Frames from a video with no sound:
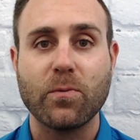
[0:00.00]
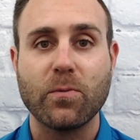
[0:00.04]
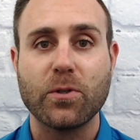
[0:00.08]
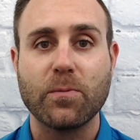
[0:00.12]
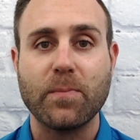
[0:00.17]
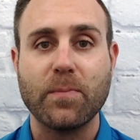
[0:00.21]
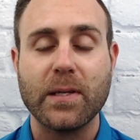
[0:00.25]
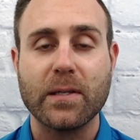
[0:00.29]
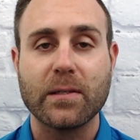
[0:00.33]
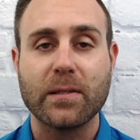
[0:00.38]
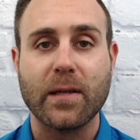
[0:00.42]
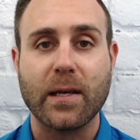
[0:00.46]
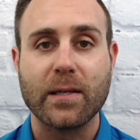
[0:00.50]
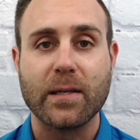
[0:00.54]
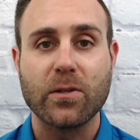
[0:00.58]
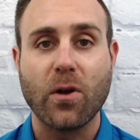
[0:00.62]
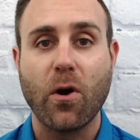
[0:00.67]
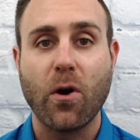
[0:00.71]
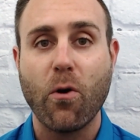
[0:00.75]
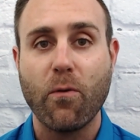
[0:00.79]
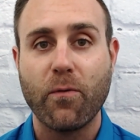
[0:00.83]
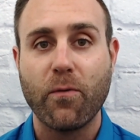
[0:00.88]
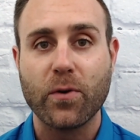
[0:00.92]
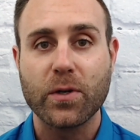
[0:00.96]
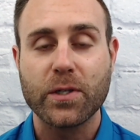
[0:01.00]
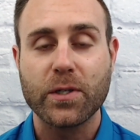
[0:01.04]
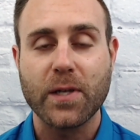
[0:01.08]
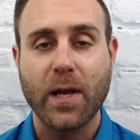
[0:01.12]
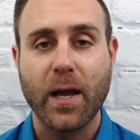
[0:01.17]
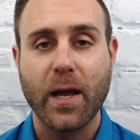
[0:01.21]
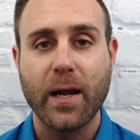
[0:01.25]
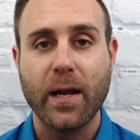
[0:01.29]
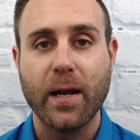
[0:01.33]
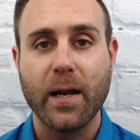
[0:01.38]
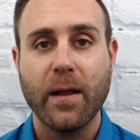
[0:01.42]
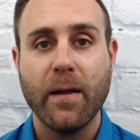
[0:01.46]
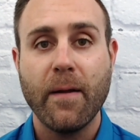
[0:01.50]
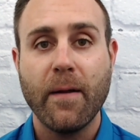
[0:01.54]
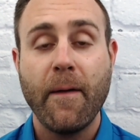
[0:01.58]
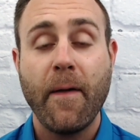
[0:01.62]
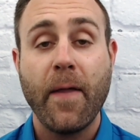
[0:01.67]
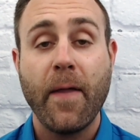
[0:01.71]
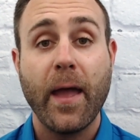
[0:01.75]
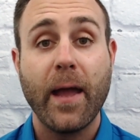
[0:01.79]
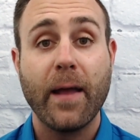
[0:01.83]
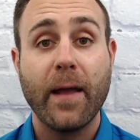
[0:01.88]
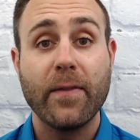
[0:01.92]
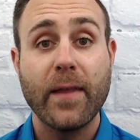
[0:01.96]
means less oversight,
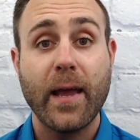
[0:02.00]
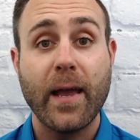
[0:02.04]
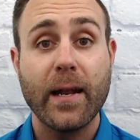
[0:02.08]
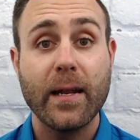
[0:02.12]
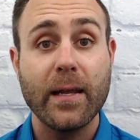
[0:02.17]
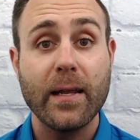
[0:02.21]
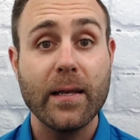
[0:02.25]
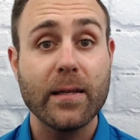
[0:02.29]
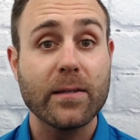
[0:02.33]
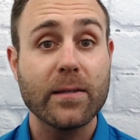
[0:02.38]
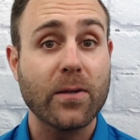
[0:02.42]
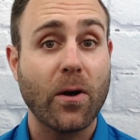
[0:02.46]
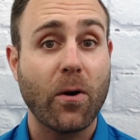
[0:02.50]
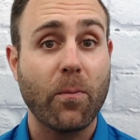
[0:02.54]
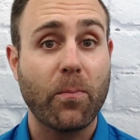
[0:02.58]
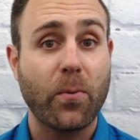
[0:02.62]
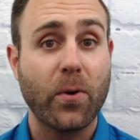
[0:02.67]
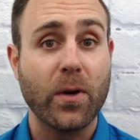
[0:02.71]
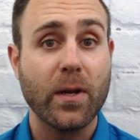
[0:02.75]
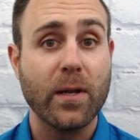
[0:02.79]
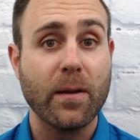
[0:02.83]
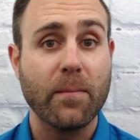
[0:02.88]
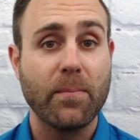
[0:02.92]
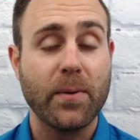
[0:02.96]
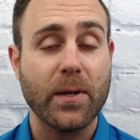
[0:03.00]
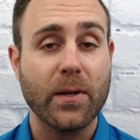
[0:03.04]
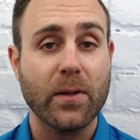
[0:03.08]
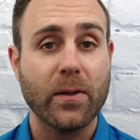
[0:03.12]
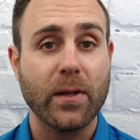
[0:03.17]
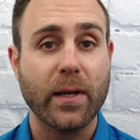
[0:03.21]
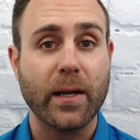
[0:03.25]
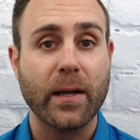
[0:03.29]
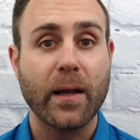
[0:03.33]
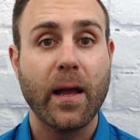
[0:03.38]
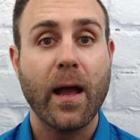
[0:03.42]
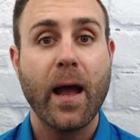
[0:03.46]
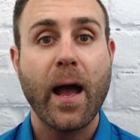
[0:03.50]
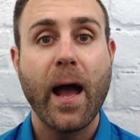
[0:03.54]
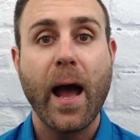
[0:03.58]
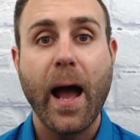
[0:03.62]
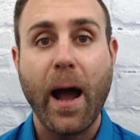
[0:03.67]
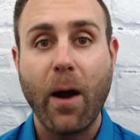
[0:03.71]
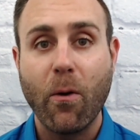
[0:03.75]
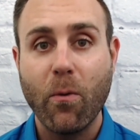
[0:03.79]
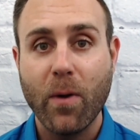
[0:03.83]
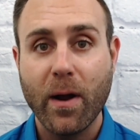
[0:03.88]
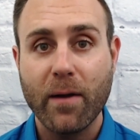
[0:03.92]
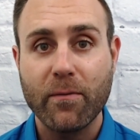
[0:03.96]
and that is all pretty appealing.
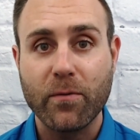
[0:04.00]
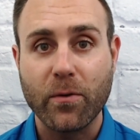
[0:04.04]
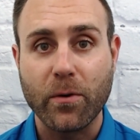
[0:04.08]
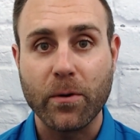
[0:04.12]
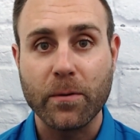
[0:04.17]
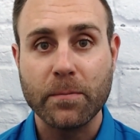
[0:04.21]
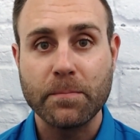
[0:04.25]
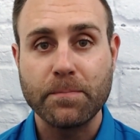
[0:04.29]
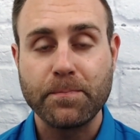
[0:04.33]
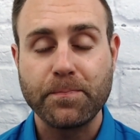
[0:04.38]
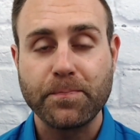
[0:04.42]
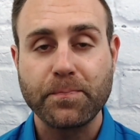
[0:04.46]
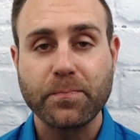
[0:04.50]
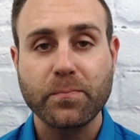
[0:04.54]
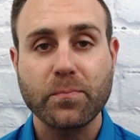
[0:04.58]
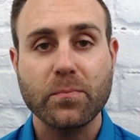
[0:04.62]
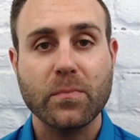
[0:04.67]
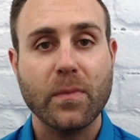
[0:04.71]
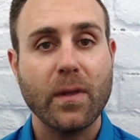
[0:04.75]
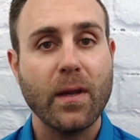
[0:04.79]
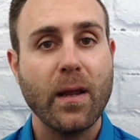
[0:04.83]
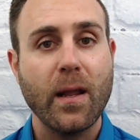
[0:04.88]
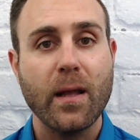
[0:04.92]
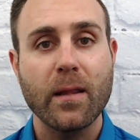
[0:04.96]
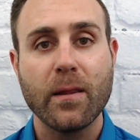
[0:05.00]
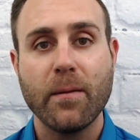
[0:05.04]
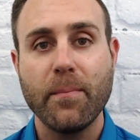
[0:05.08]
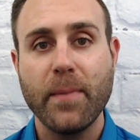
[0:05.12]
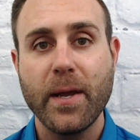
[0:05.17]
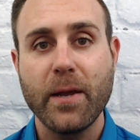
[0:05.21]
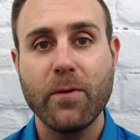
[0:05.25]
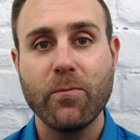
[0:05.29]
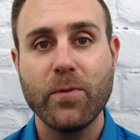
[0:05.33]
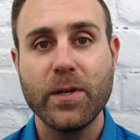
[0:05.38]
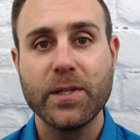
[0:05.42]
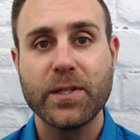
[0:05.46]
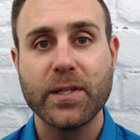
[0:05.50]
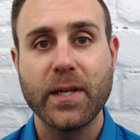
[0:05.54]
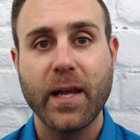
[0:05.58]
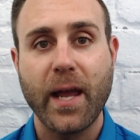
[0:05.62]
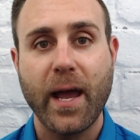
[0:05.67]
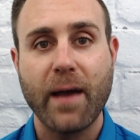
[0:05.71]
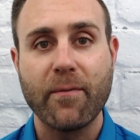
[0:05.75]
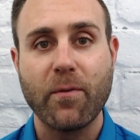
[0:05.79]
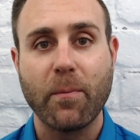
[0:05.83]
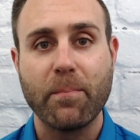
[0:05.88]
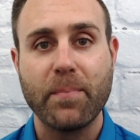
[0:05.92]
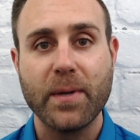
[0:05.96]
However, the main reason to
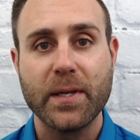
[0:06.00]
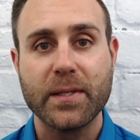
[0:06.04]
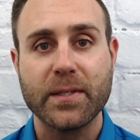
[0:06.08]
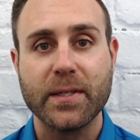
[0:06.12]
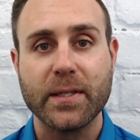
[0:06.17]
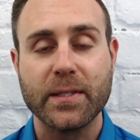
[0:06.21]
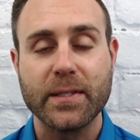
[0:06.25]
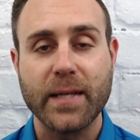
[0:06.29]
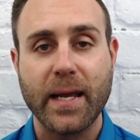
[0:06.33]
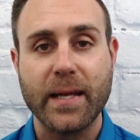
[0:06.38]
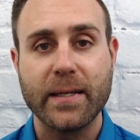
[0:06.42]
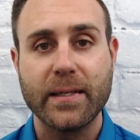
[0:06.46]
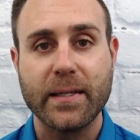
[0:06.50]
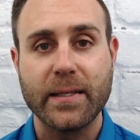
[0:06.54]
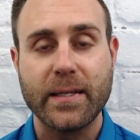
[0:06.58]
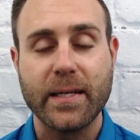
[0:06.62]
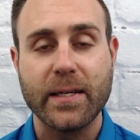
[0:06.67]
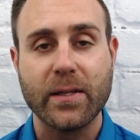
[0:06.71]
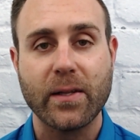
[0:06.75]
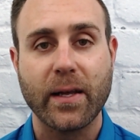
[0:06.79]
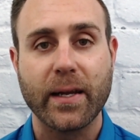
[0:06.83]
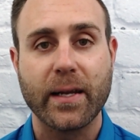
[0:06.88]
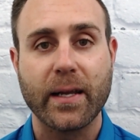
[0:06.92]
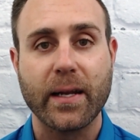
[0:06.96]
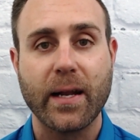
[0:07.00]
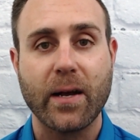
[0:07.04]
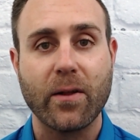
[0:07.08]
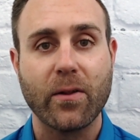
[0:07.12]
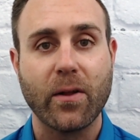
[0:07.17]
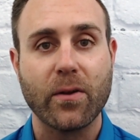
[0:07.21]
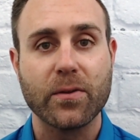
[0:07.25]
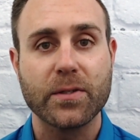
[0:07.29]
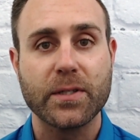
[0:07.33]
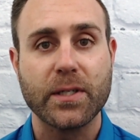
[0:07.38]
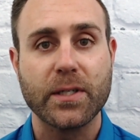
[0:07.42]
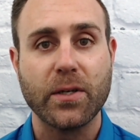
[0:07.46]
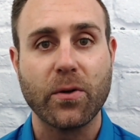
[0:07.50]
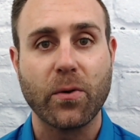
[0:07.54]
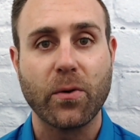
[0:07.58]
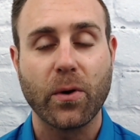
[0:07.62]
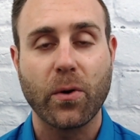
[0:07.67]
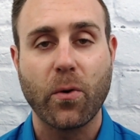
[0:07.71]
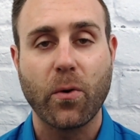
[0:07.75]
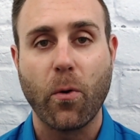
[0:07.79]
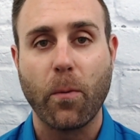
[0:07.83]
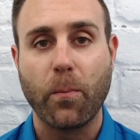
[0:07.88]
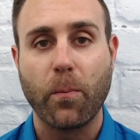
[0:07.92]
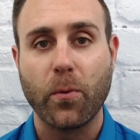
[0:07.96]
have a business entity like an LLC or a
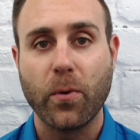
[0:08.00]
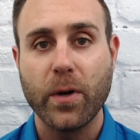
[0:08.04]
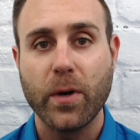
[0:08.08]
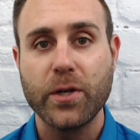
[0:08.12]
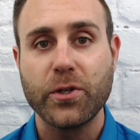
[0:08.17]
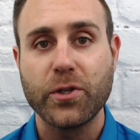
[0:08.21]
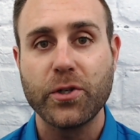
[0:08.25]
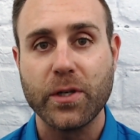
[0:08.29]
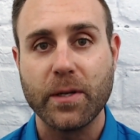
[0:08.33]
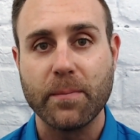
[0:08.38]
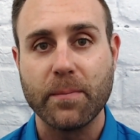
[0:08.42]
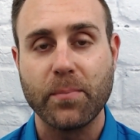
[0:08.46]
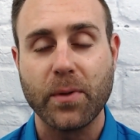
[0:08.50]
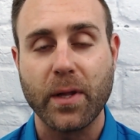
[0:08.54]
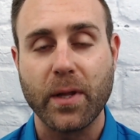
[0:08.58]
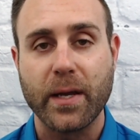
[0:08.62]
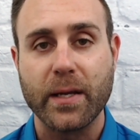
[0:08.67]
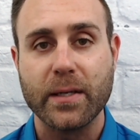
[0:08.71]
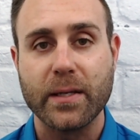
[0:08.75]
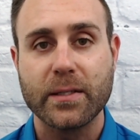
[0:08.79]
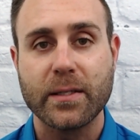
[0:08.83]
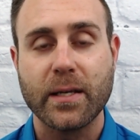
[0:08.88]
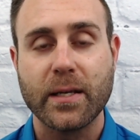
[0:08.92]
corporation in place